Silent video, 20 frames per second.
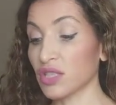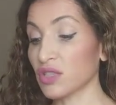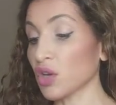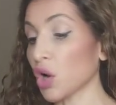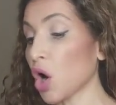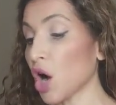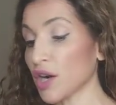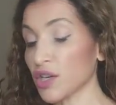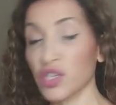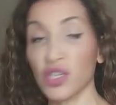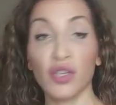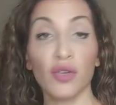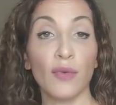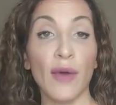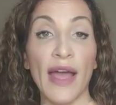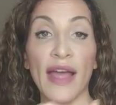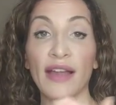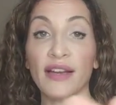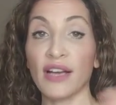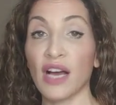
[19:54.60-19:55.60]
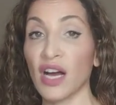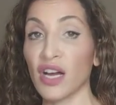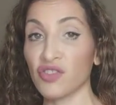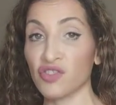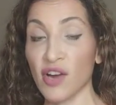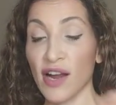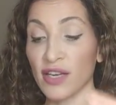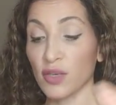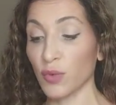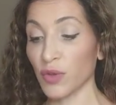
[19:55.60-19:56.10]
talk to and
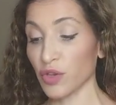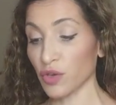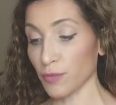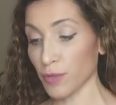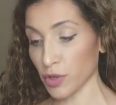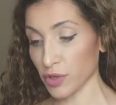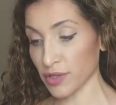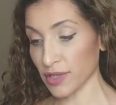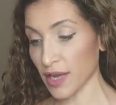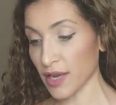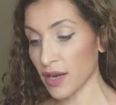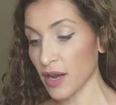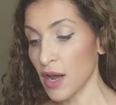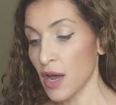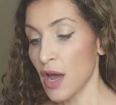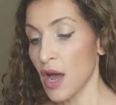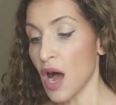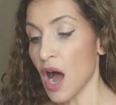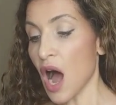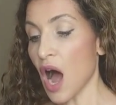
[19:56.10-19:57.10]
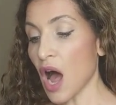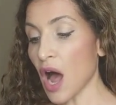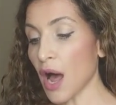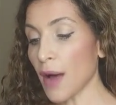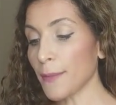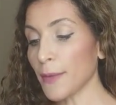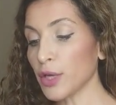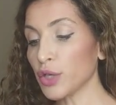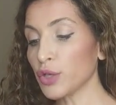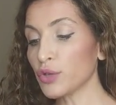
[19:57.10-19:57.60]
contract with your person.
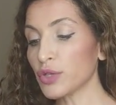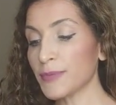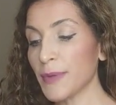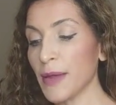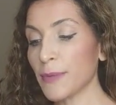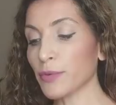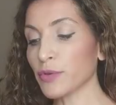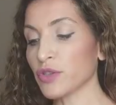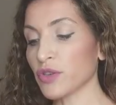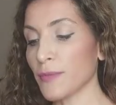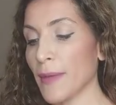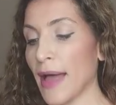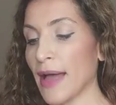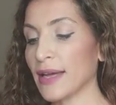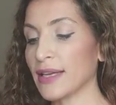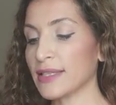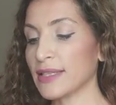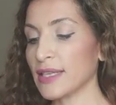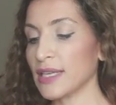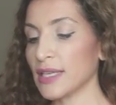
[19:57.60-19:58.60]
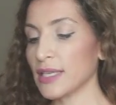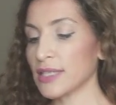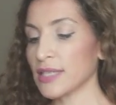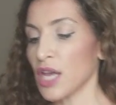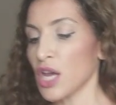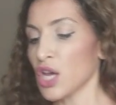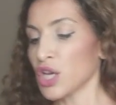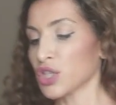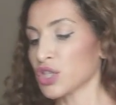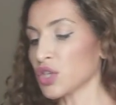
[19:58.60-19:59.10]
Um, newspapers or magazines.
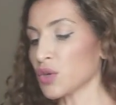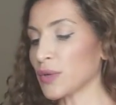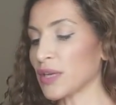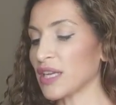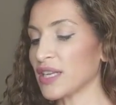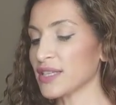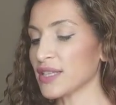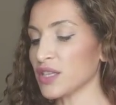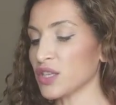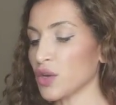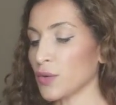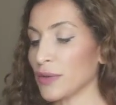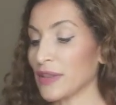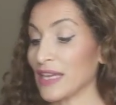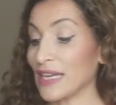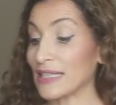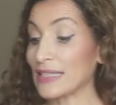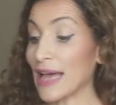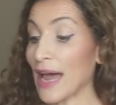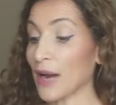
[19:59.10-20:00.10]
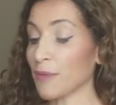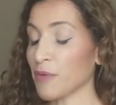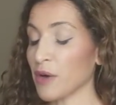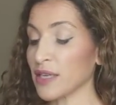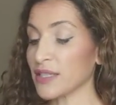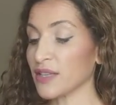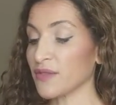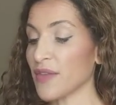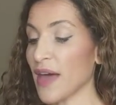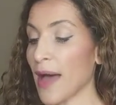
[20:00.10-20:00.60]
So he doesn't know the exact
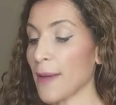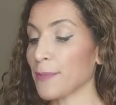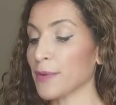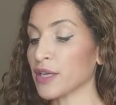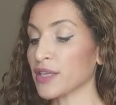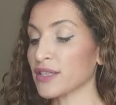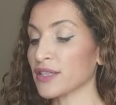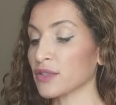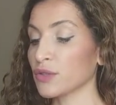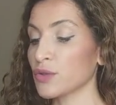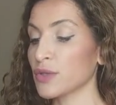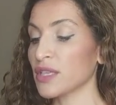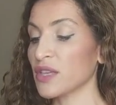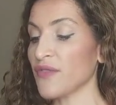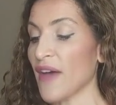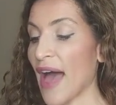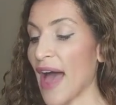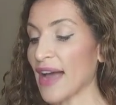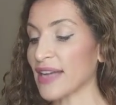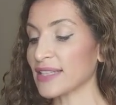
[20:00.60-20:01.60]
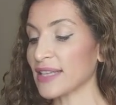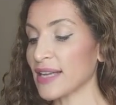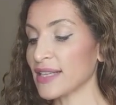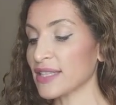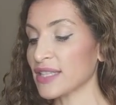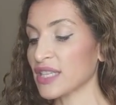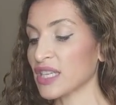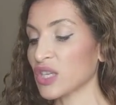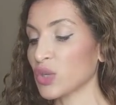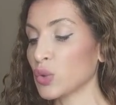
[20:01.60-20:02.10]
price of that, but exclusive
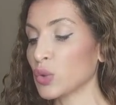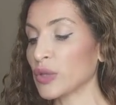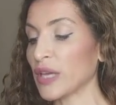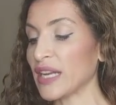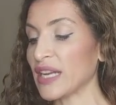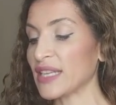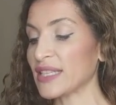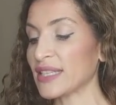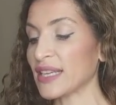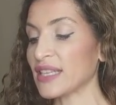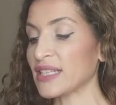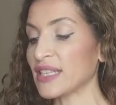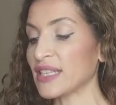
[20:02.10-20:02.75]
access to latest